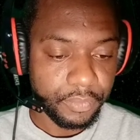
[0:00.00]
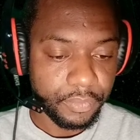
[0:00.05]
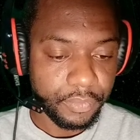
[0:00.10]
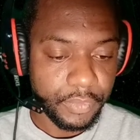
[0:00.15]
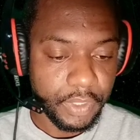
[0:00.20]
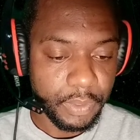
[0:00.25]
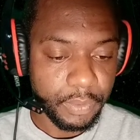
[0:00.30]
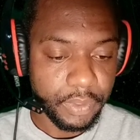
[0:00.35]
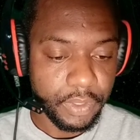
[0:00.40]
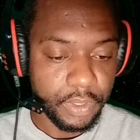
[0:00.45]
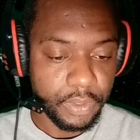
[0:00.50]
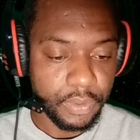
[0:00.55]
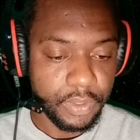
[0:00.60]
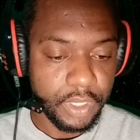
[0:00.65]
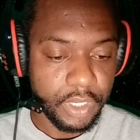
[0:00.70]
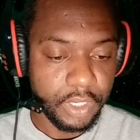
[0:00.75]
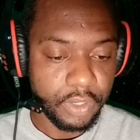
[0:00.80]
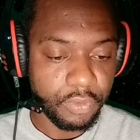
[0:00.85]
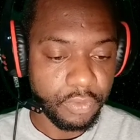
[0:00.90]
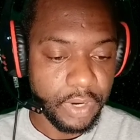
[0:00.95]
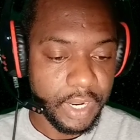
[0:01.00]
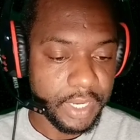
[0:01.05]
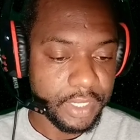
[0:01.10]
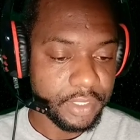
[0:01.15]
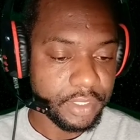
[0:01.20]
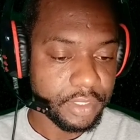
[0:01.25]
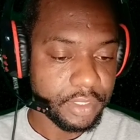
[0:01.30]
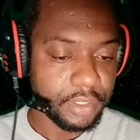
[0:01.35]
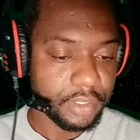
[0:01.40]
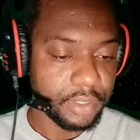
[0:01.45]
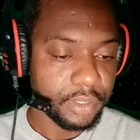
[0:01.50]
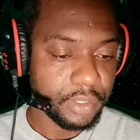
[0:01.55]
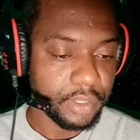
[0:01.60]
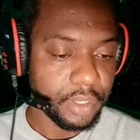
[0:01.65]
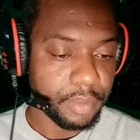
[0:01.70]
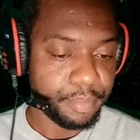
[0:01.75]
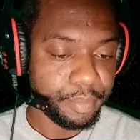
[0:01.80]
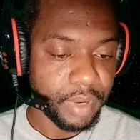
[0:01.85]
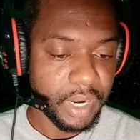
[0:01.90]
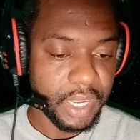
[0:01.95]
There we go. Congrats to
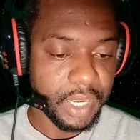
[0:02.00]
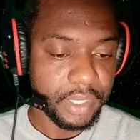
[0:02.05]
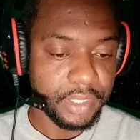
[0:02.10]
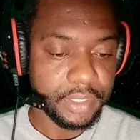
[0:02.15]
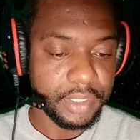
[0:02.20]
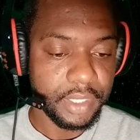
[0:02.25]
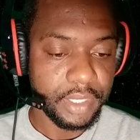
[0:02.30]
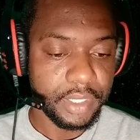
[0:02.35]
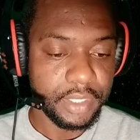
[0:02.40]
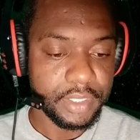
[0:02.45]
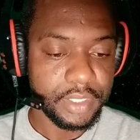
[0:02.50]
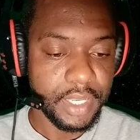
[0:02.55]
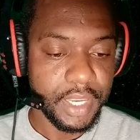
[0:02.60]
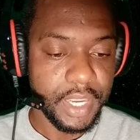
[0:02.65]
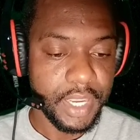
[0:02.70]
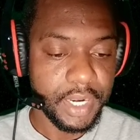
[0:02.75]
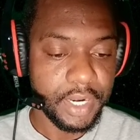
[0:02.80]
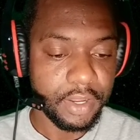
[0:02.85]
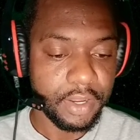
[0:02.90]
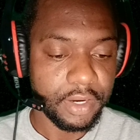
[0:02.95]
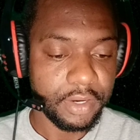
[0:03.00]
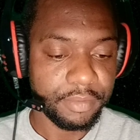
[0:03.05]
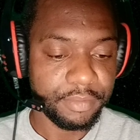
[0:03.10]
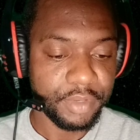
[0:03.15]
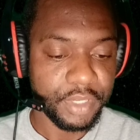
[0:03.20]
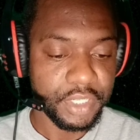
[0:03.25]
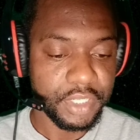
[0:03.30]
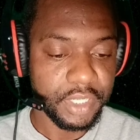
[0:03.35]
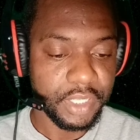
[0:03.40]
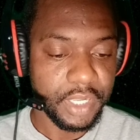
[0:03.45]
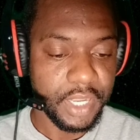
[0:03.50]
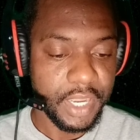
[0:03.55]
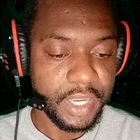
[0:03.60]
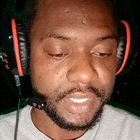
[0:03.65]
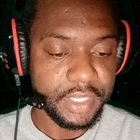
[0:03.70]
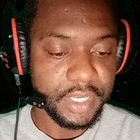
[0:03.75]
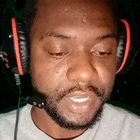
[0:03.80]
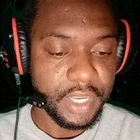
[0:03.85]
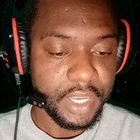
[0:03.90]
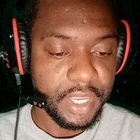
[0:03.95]
the Black Sales and unofficial
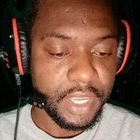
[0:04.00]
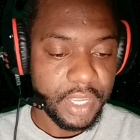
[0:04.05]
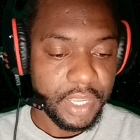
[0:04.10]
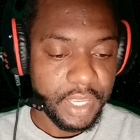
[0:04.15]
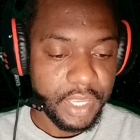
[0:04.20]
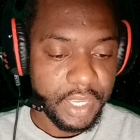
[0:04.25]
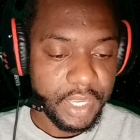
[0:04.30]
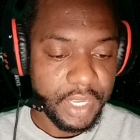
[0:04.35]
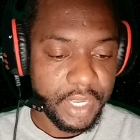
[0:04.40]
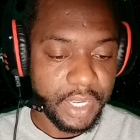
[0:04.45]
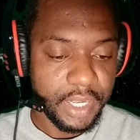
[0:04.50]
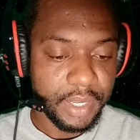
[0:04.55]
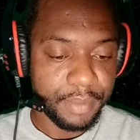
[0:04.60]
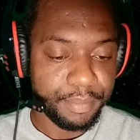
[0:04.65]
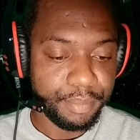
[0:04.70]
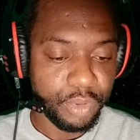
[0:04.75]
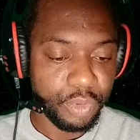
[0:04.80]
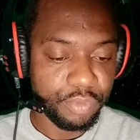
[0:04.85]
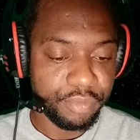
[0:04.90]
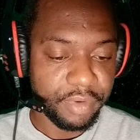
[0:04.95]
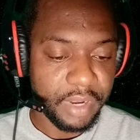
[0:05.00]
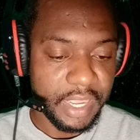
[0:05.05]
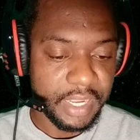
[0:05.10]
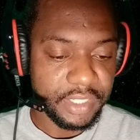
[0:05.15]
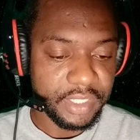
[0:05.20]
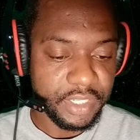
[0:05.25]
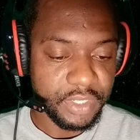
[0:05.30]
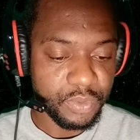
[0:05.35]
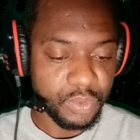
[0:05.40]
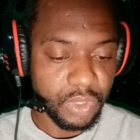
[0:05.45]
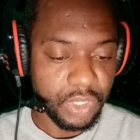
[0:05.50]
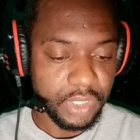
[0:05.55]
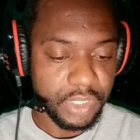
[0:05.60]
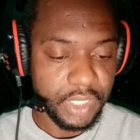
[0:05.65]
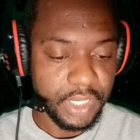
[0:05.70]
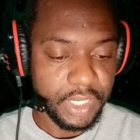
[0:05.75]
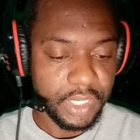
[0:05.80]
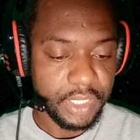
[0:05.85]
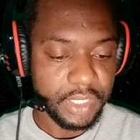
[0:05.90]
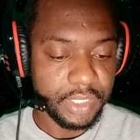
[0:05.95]
guys. Uh, blue flags as well,
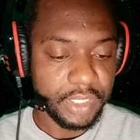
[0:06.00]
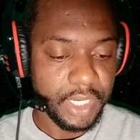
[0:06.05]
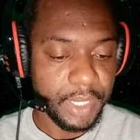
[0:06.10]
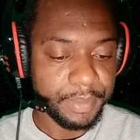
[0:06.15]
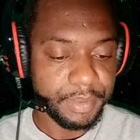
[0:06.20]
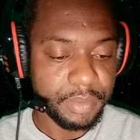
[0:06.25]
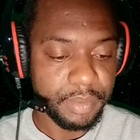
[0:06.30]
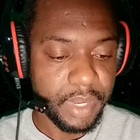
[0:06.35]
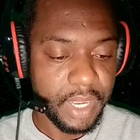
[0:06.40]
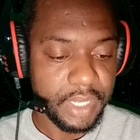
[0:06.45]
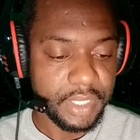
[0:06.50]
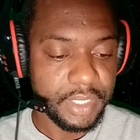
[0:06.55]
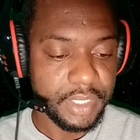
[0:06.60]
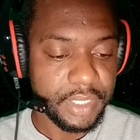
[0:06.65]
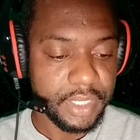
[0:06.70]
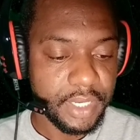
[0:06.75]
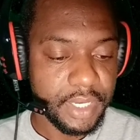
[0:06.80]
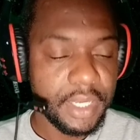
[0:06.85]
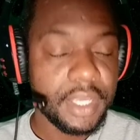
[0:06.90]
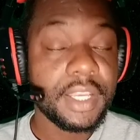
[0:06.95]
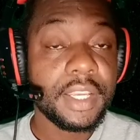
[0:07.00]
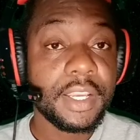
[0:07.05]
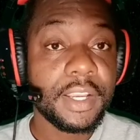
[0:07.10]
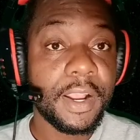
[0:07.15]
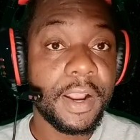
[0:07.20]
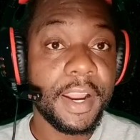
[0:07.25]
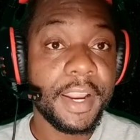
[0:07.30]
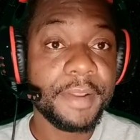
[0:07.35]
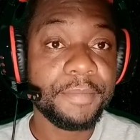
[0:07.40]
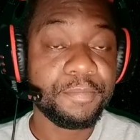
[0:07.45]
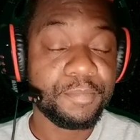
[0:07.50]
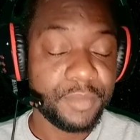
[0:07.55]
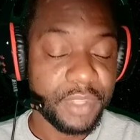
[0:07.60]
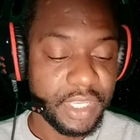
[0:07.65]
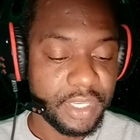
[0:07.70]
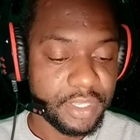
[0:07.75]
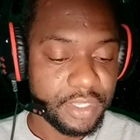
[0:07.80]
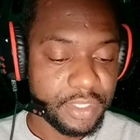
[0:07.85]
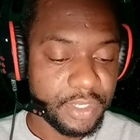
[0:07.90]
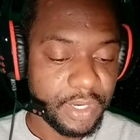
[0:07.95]
taking the top spots. All right,
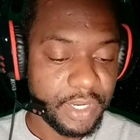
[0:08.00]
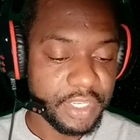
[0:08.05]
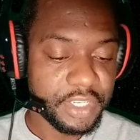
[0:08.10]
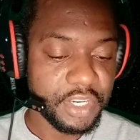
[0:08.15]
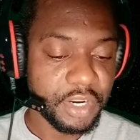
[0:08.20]
so let's